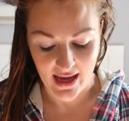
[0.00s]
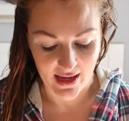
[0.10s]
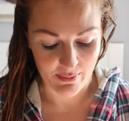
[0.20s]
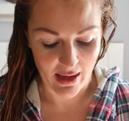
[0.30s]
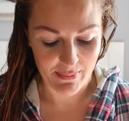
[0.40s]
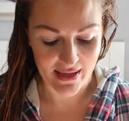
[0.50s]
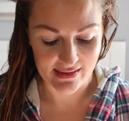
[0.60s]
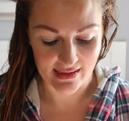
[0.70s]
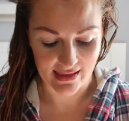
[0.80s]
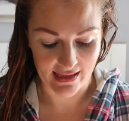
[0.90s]
and
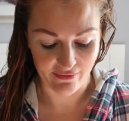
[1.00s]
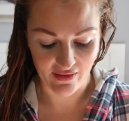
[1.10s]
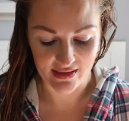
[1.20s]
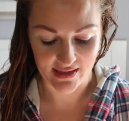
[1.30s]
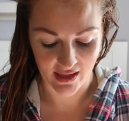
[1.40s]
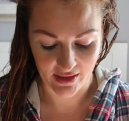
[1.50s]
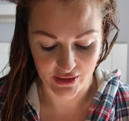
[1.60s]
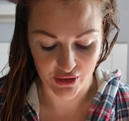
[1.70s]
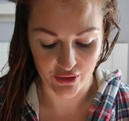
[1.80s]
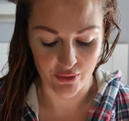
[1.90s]
basically the first thing I
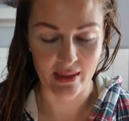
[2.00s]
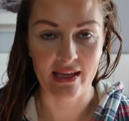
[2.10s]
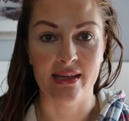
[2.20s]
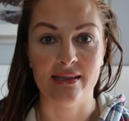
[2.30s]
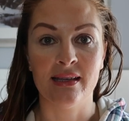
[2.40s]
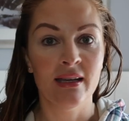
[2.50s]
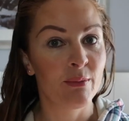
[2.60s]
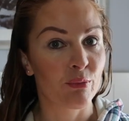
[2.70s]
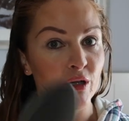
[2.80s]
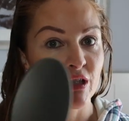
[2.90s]
do is
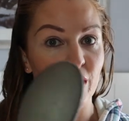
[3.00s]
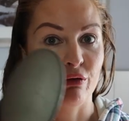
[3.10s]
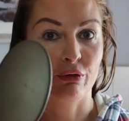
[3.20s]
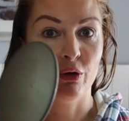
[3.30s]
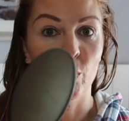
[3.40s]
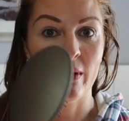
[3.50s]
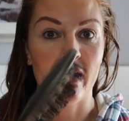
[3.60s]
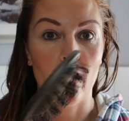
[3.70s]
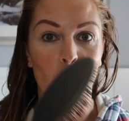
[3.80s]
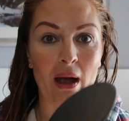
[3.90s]
brush it through with
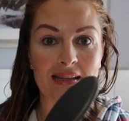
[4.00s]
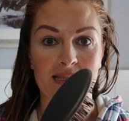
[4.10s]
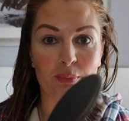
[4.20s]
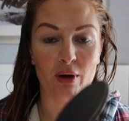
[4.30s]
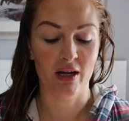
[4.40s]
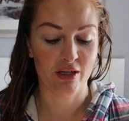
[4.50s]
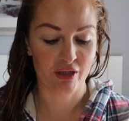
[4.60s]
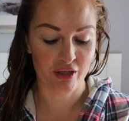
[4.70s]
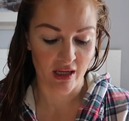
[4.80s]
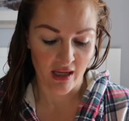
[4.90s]
a wet
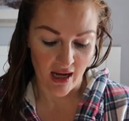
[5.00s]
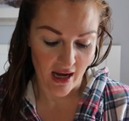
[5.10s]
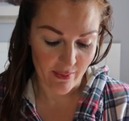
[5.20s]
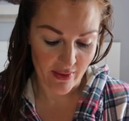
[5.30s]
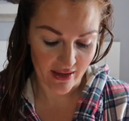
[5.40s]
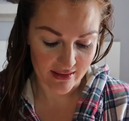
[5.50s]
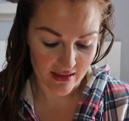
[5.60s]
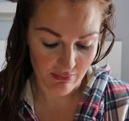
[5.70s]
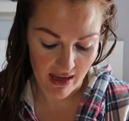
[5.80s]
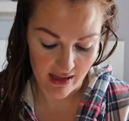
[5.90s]
brush. That's
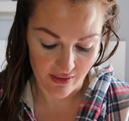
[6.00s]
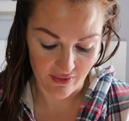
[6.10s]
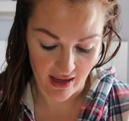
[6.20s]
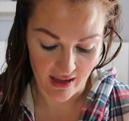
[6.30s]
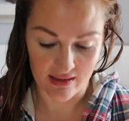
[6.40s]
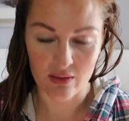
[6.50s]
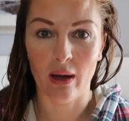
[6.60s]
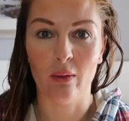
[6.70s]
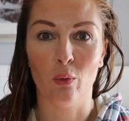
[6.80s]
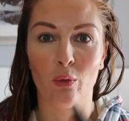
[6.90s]
the make of it. It's
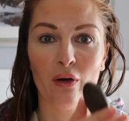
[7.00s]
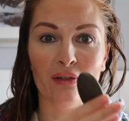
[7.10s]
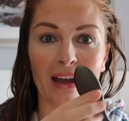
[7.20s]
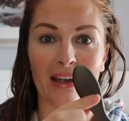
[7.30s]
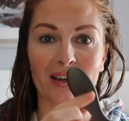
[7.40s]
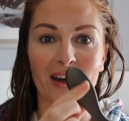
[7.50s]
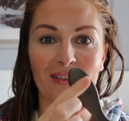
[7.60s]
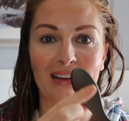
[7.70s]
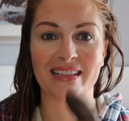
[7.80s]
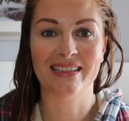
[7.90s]
quite worn off now, you
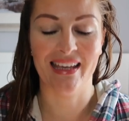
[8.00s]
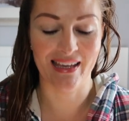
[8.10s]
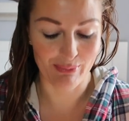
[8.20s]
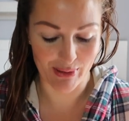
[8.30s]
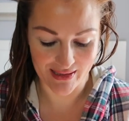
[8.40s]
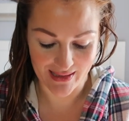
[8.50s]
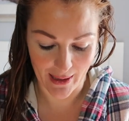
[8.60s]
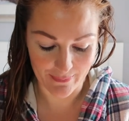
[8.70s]
can't really see it, but